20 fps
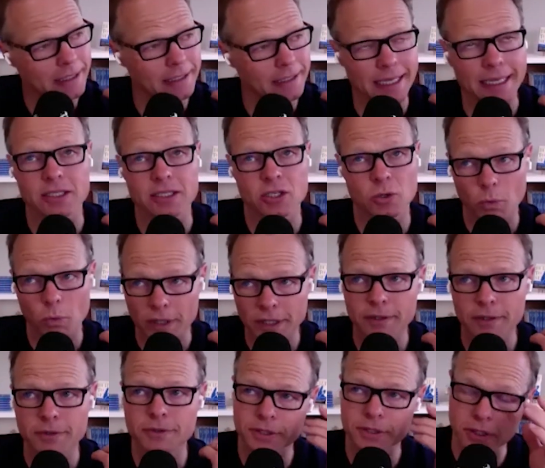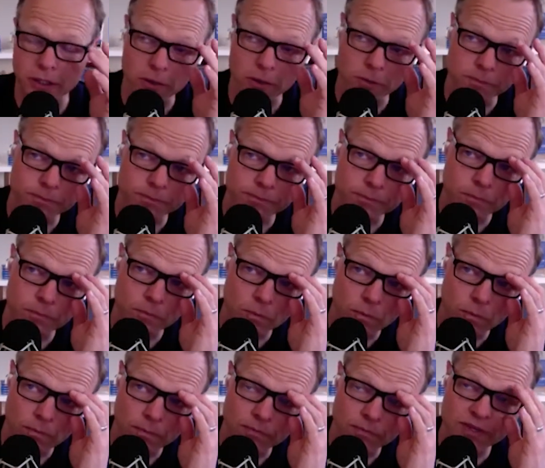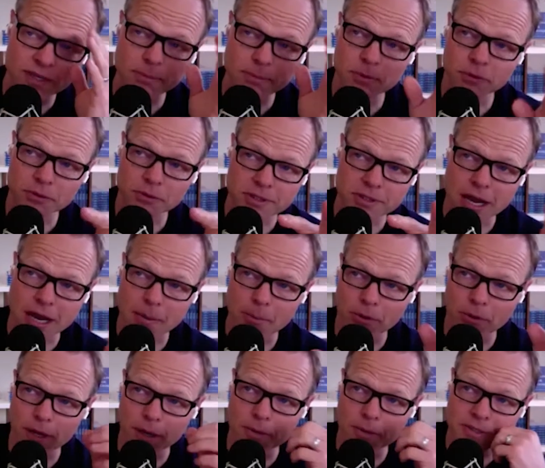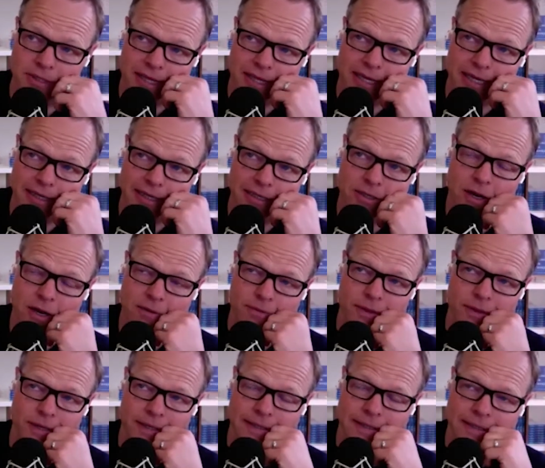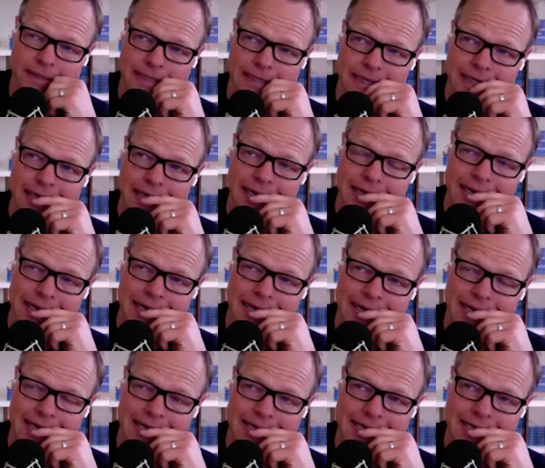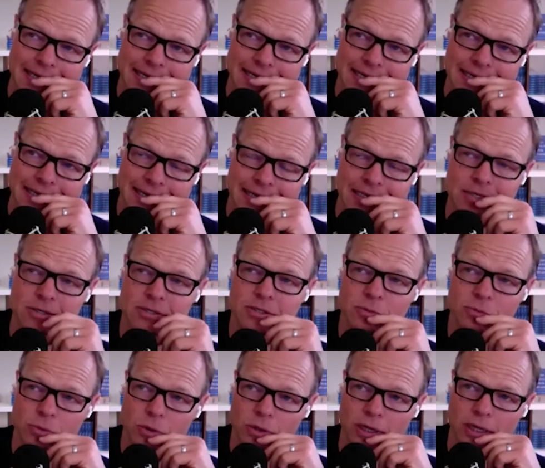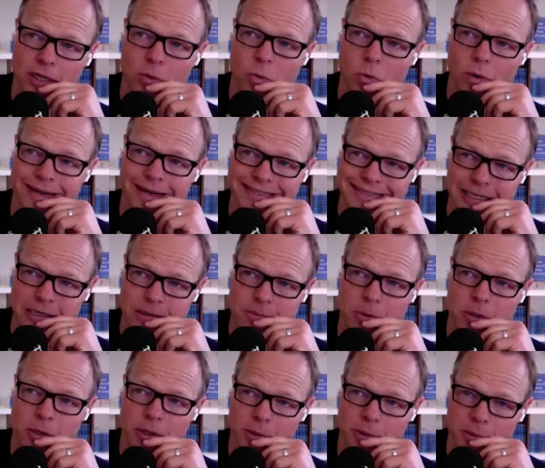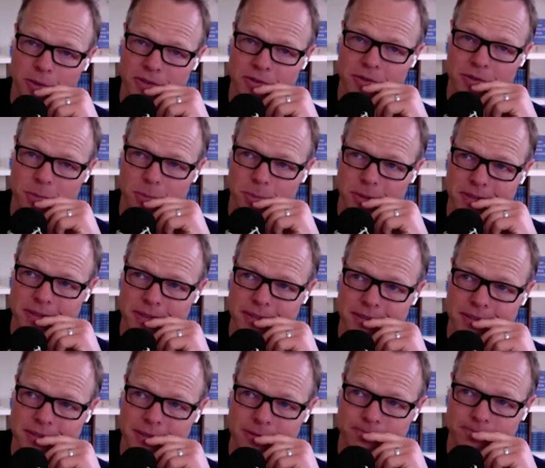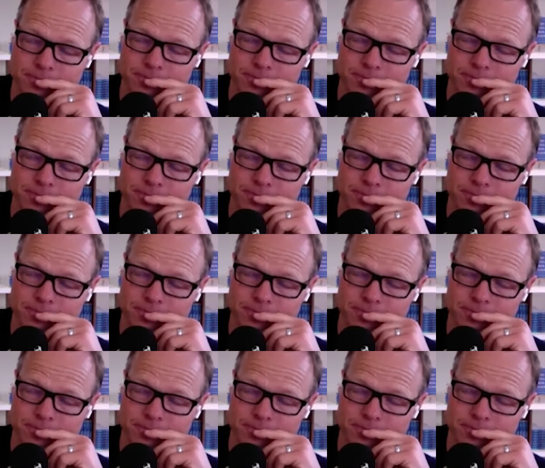again 20 years ago, similar time when I was at that Endicott thing. I used to run a quantitative market research business,